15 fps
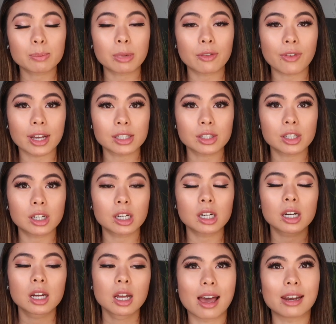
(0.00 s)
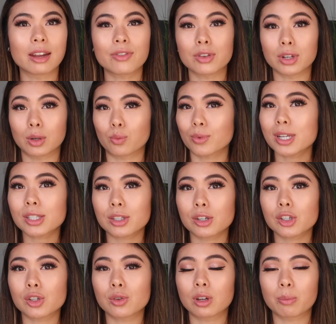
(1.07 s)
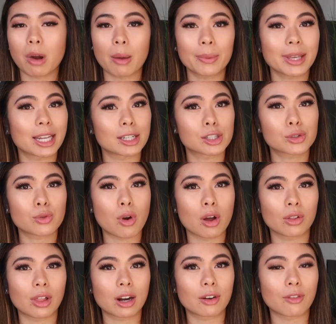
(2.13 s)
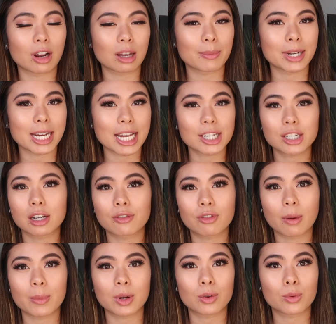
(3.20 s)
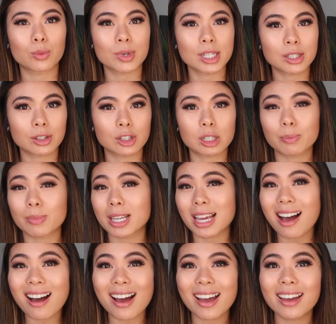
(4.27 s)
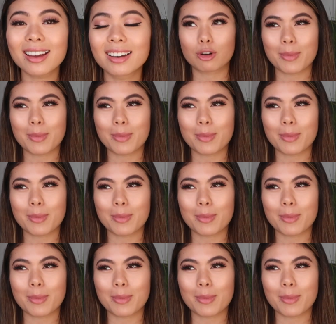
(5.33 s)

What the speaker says: professor, and if you did research, you could probably get a strong letter of recommendation from your research PI.